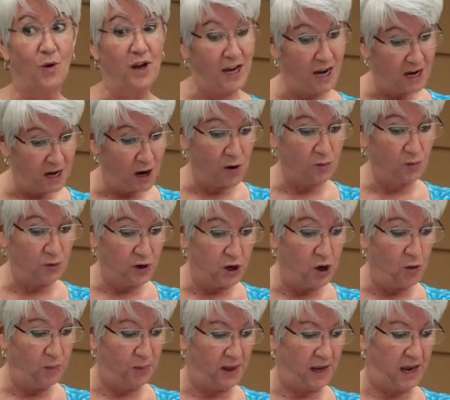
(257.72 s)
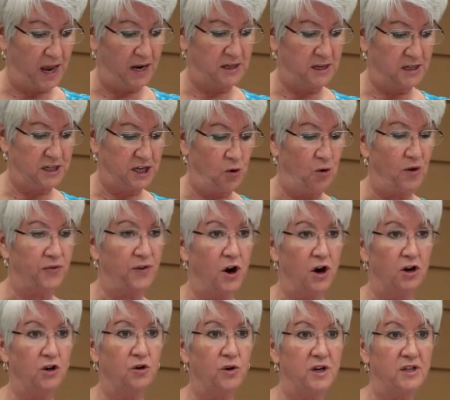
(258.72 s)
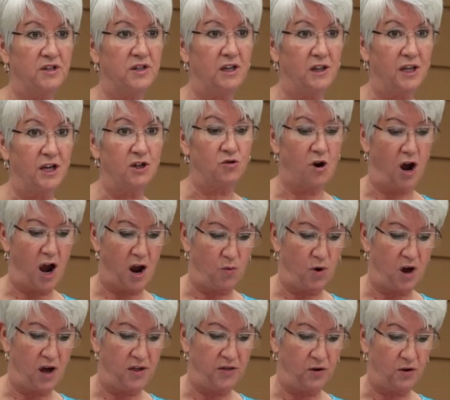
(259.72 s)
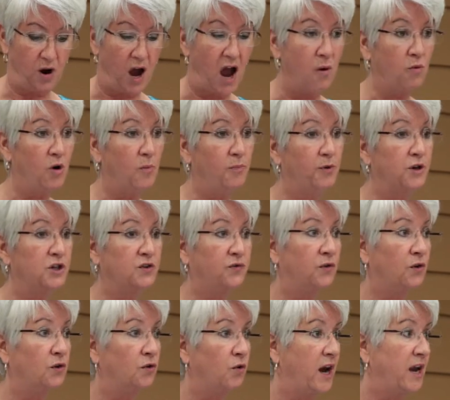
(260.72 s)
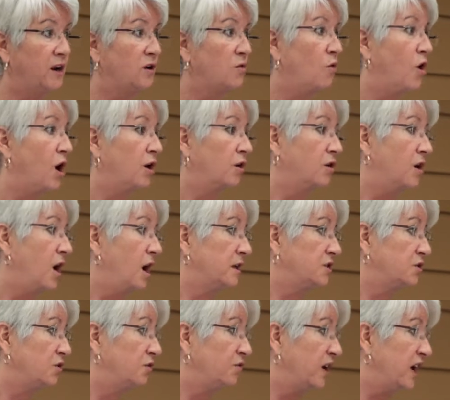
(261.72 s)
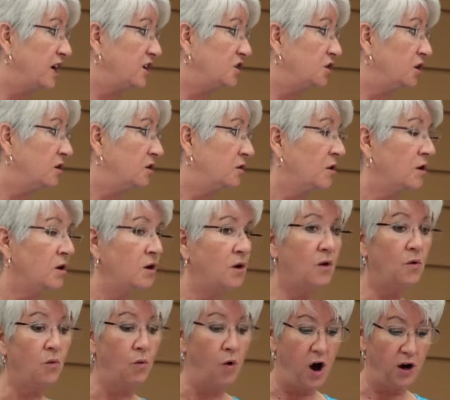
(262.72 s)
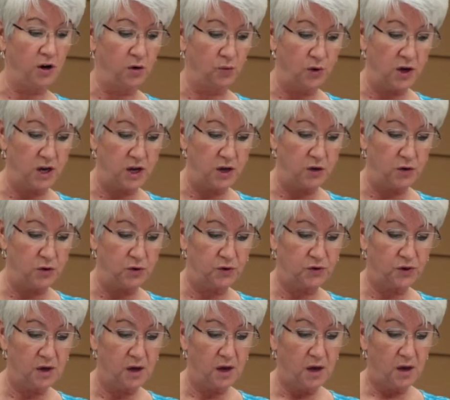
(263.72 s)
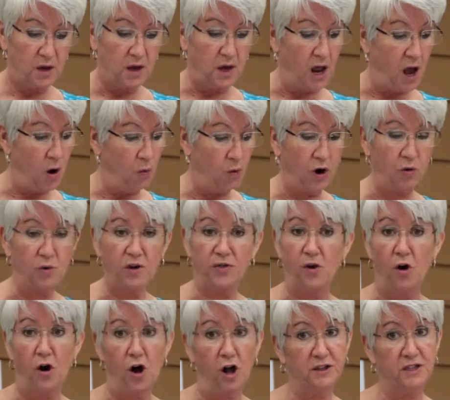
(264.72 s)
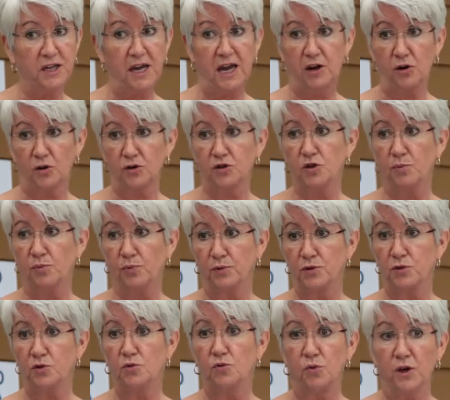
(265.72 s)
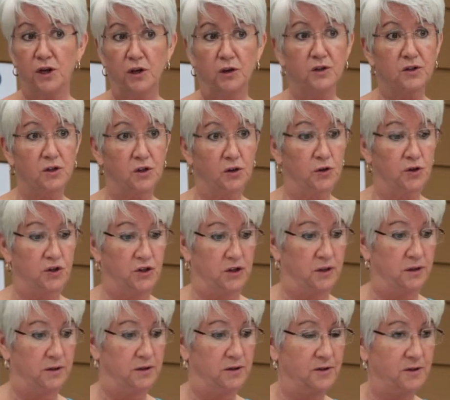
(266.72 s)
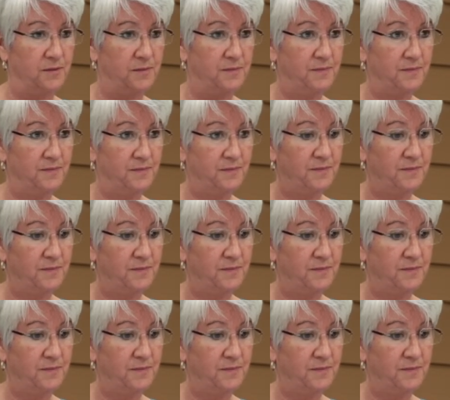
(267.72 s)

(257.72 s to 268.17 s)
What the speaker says: We need a real plan to deal with our increasingly dry weather. I will push for greater water conservation, water reuse, and I'll work with all takers to pursue real solutions.